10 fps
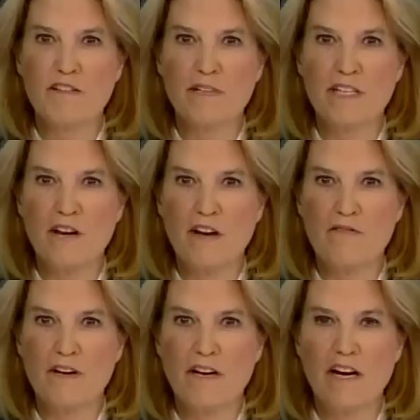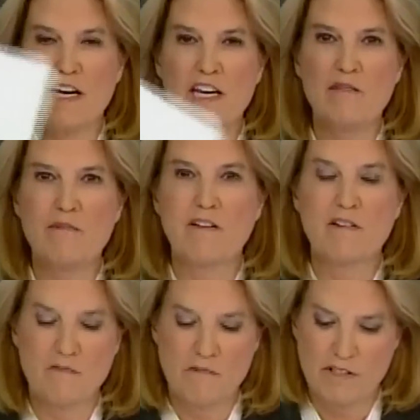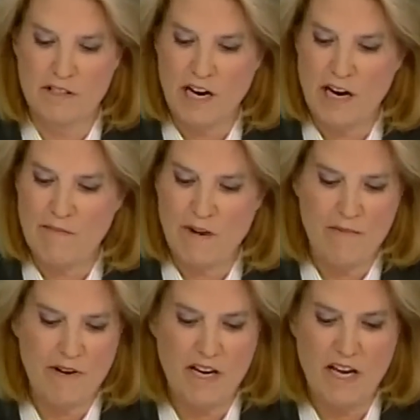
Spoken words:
mean, an email in real time. I mean.